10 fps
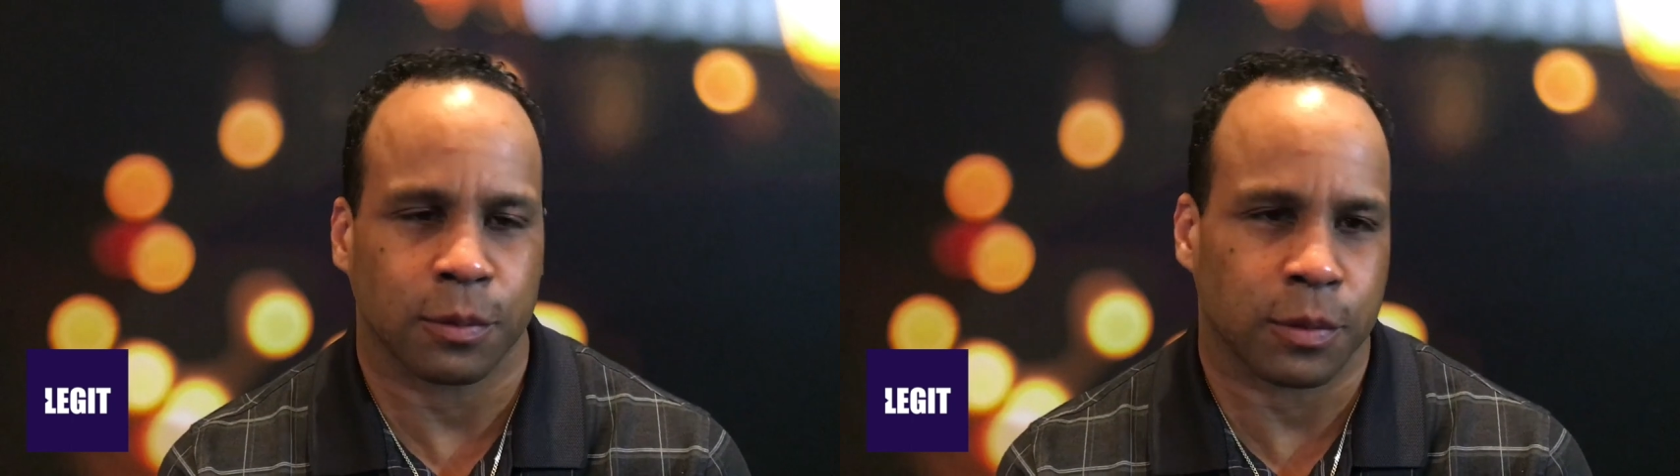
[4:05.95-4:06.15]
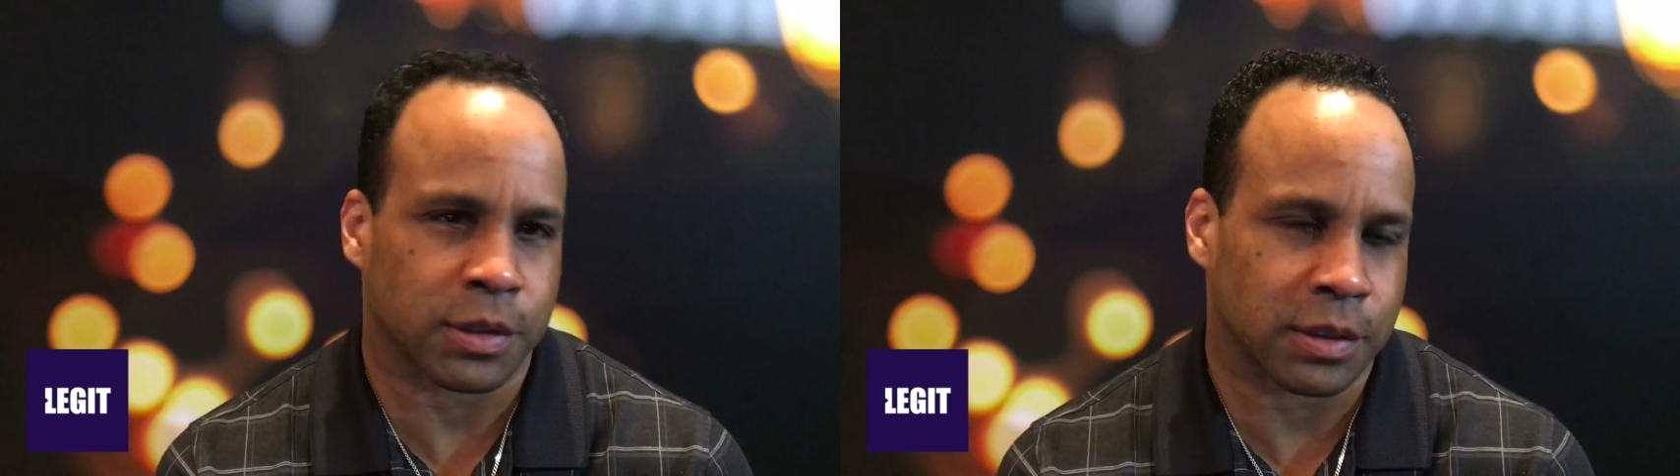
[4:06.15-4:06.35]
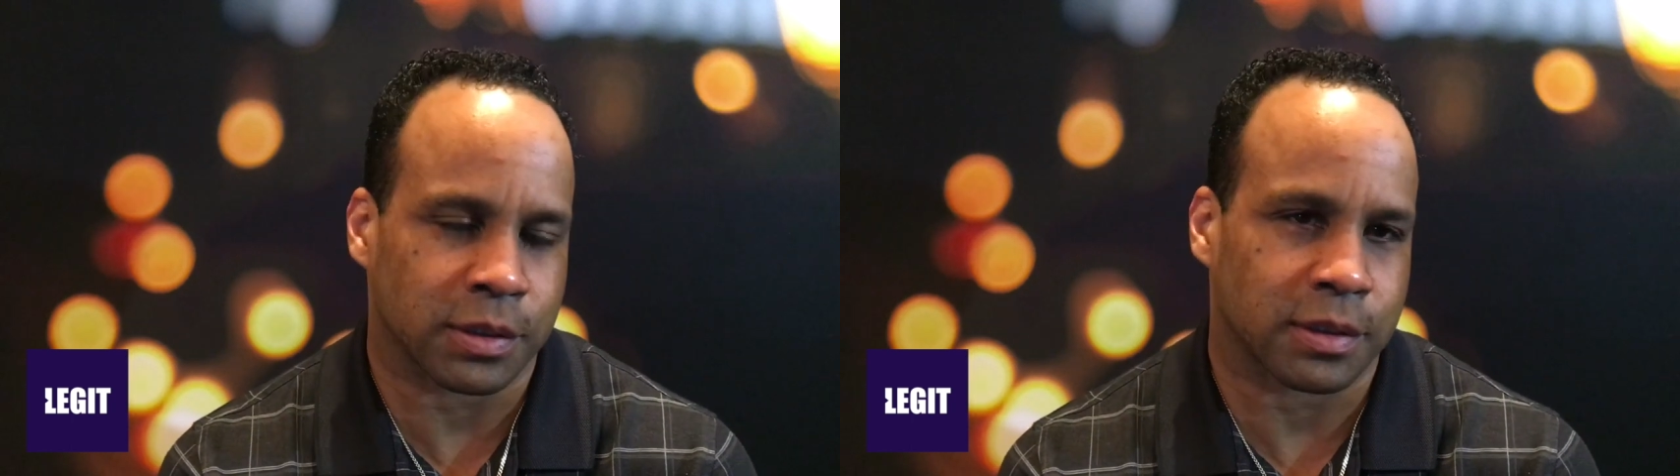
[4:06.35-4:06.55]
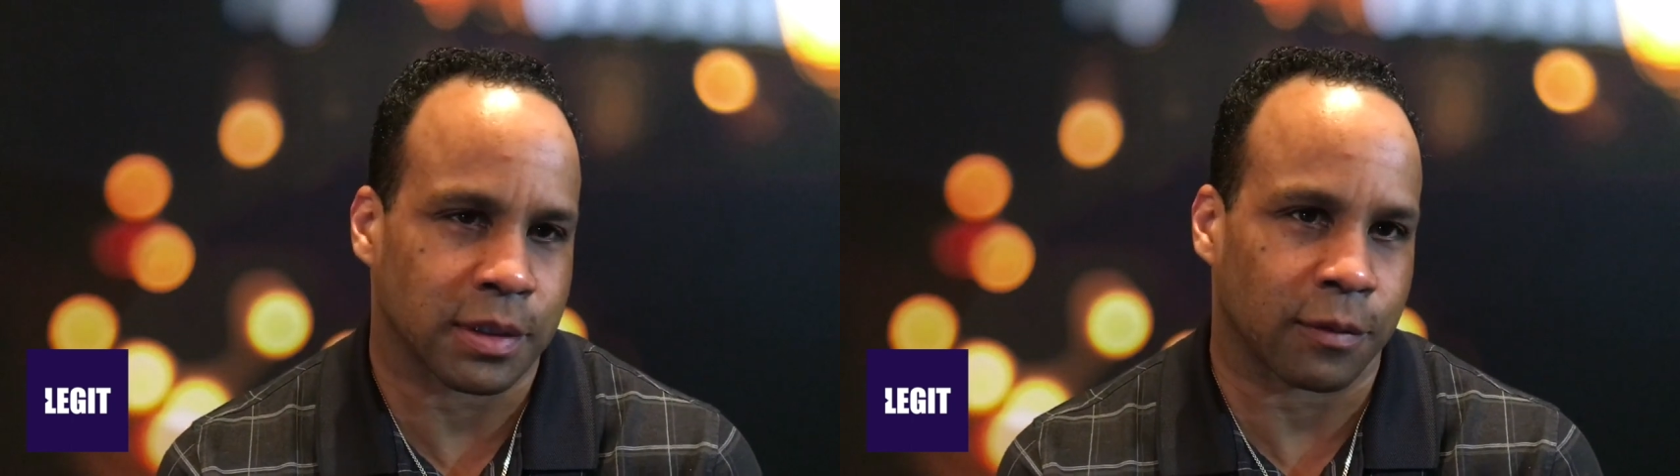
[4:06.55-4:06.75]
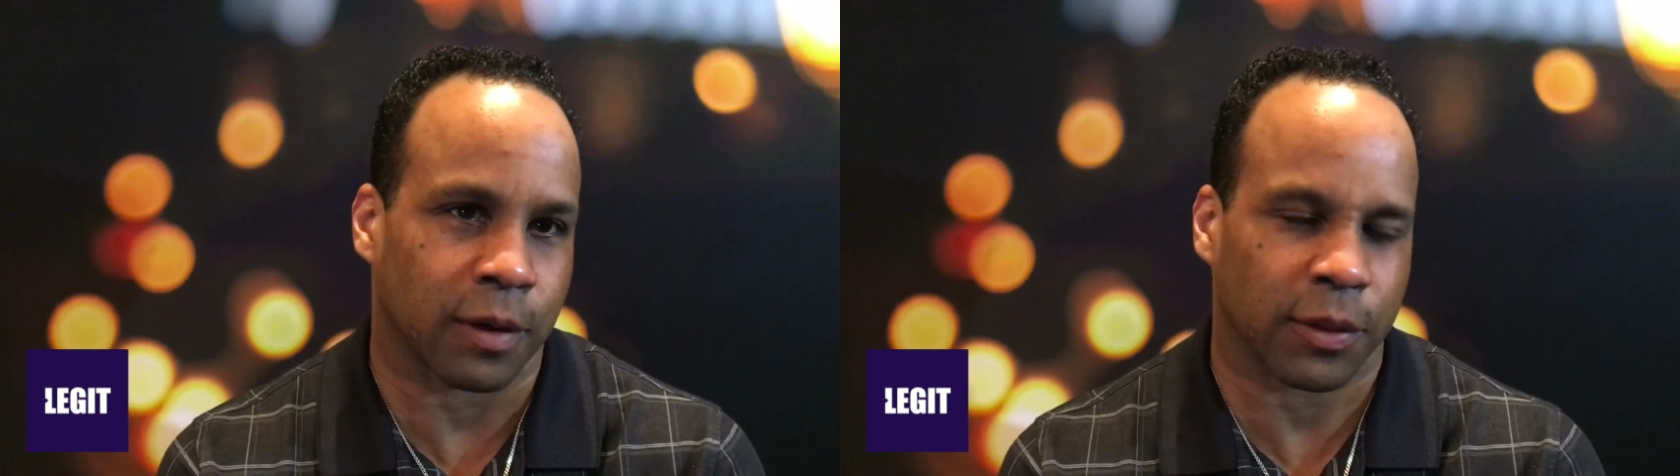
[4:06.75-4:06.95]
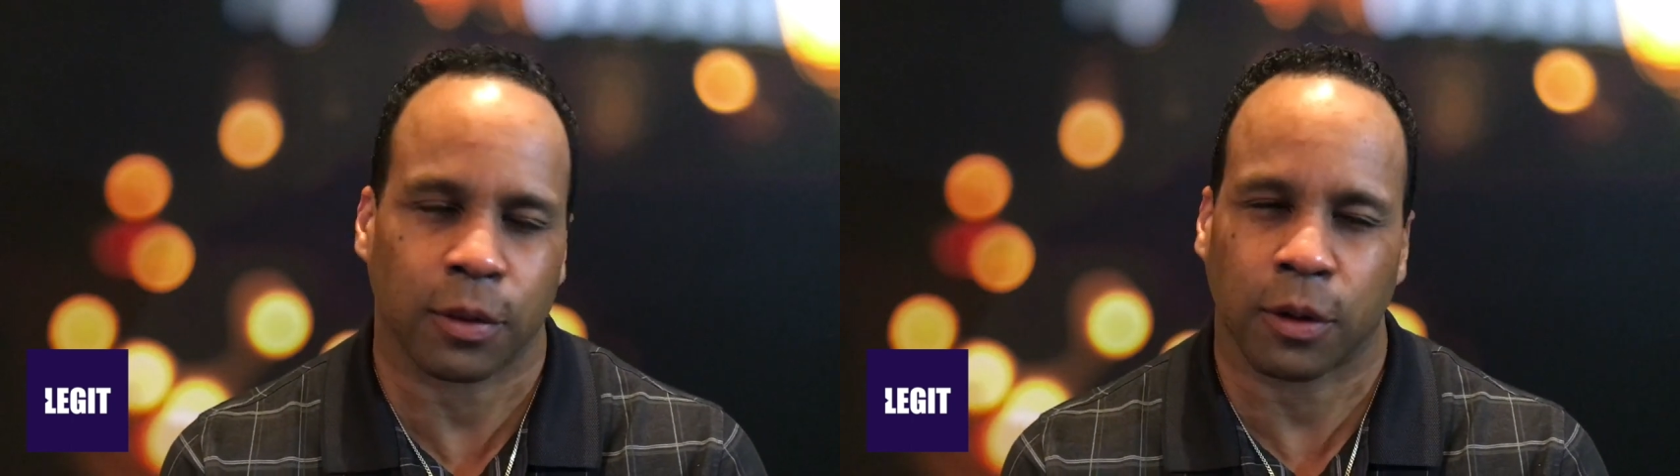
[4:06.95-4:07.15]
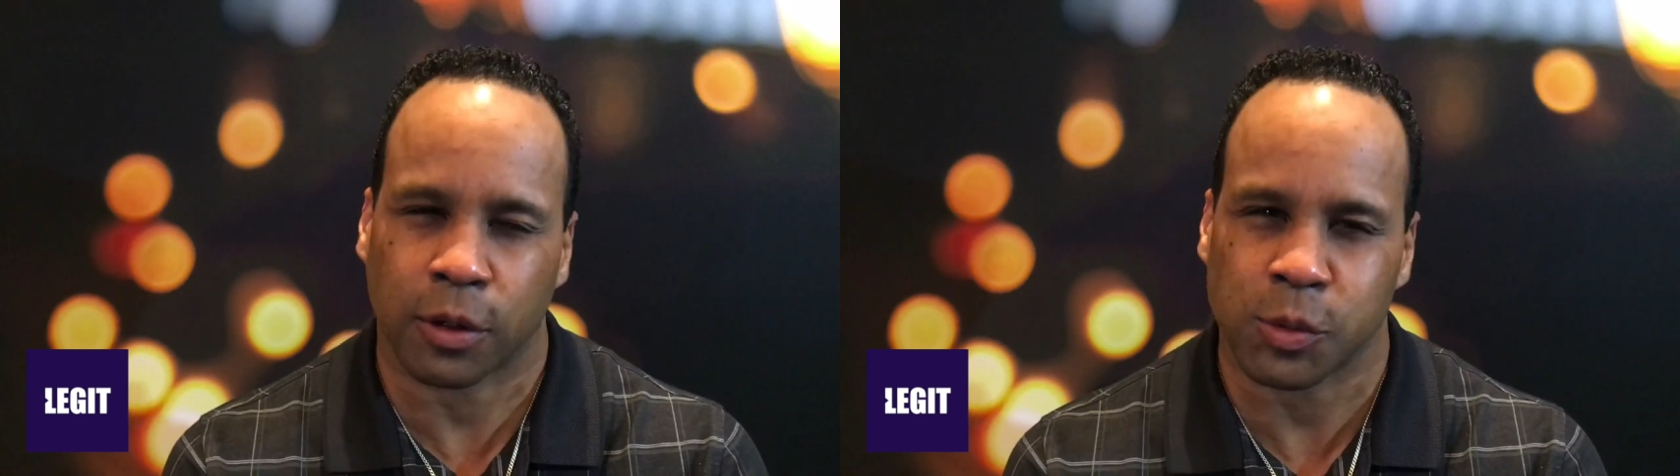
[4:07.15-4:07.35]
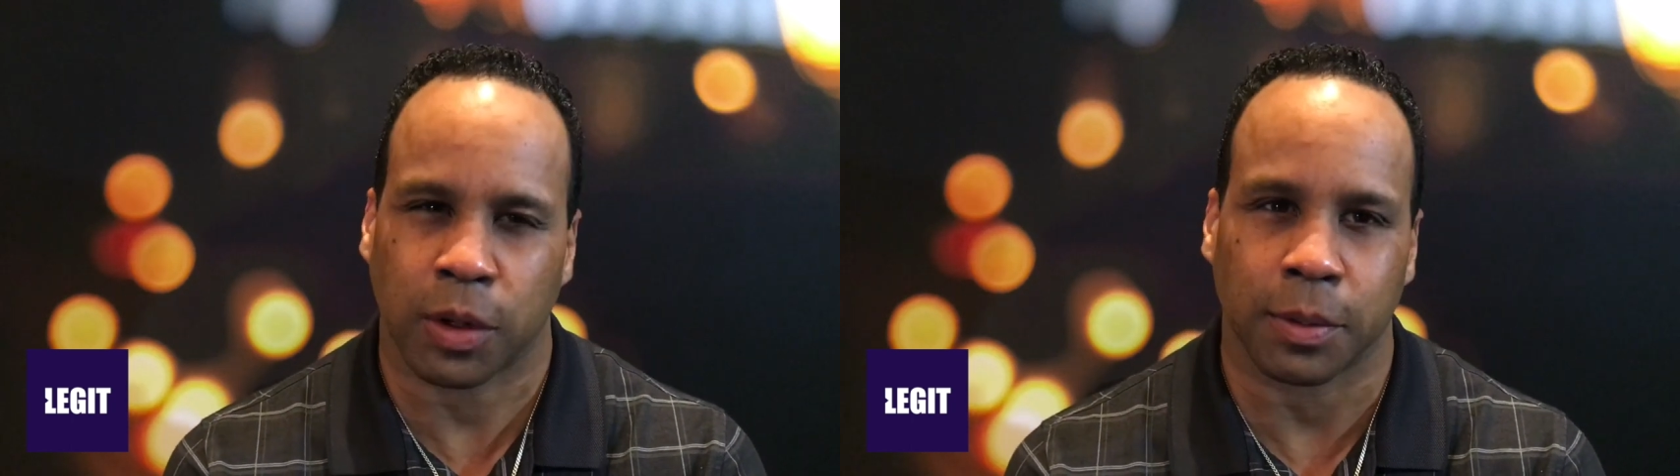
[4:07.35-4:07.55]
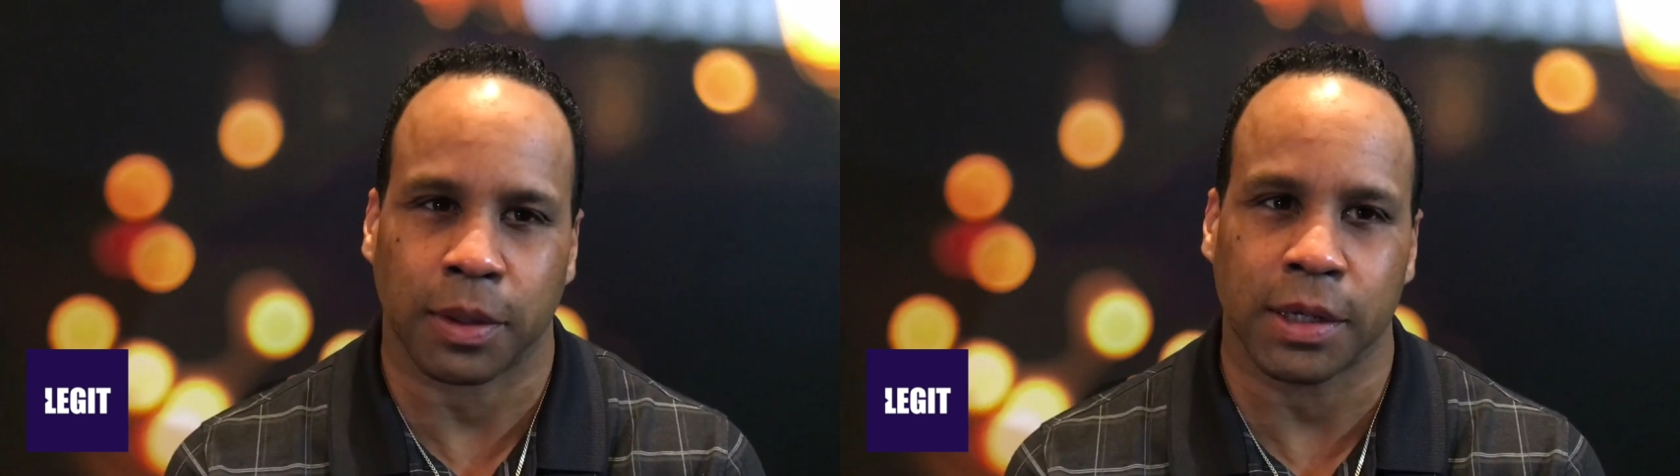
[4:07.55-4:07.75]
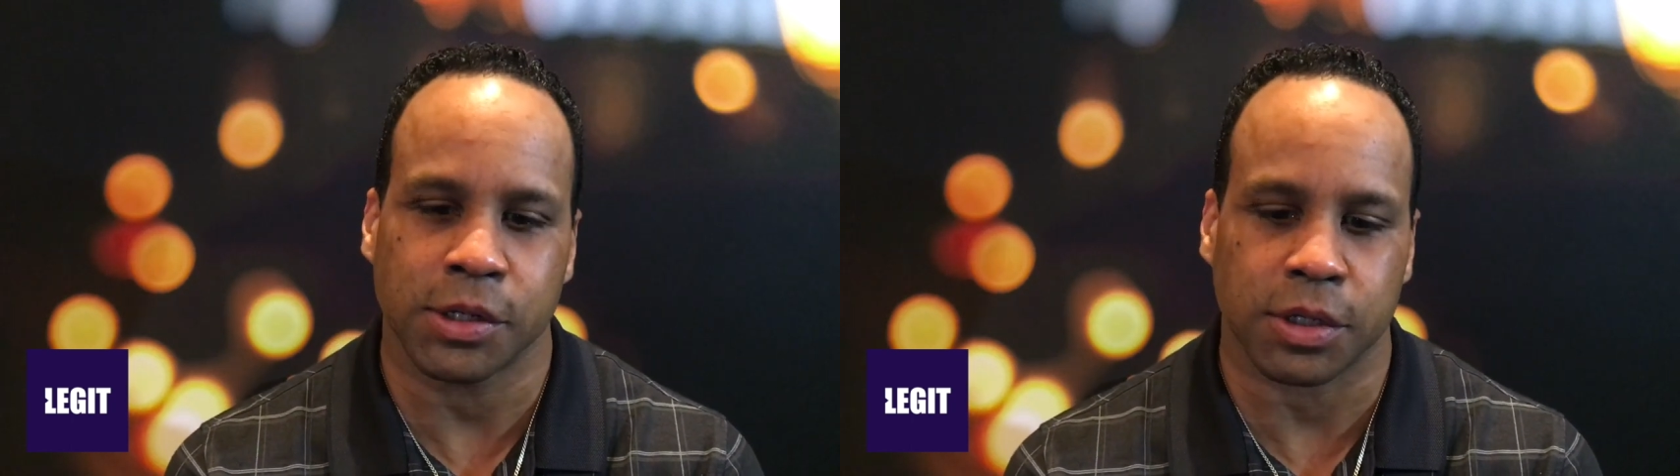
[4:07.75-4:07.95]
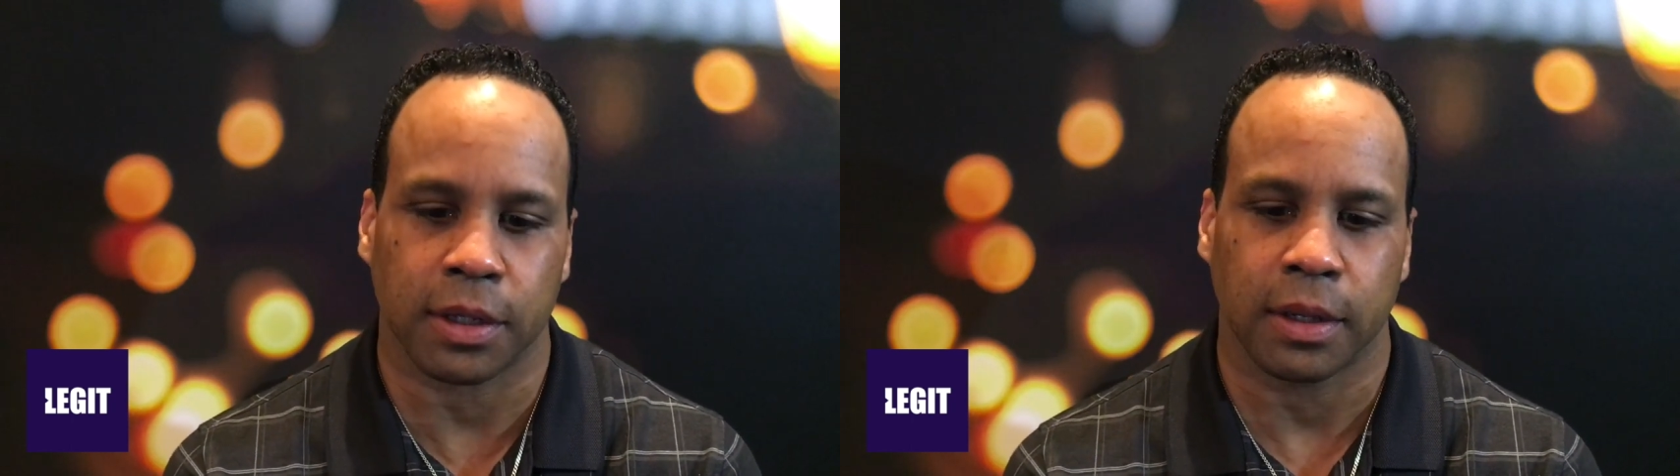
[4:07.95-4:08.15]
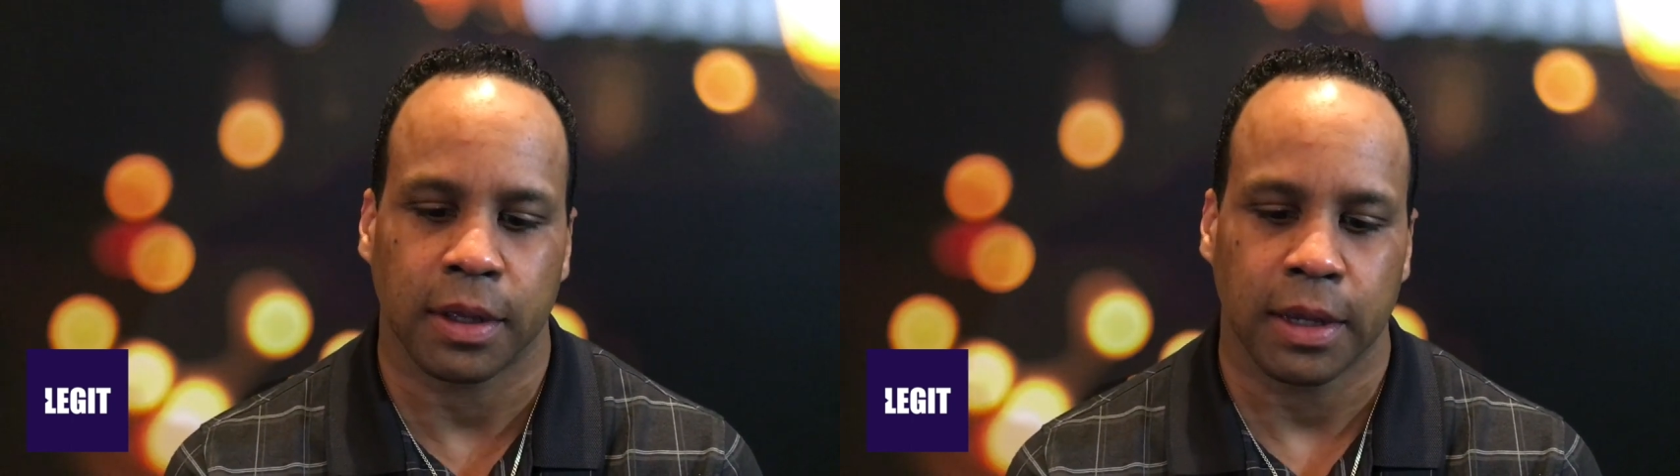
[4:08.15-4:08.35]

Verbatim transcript: which is a rather large population,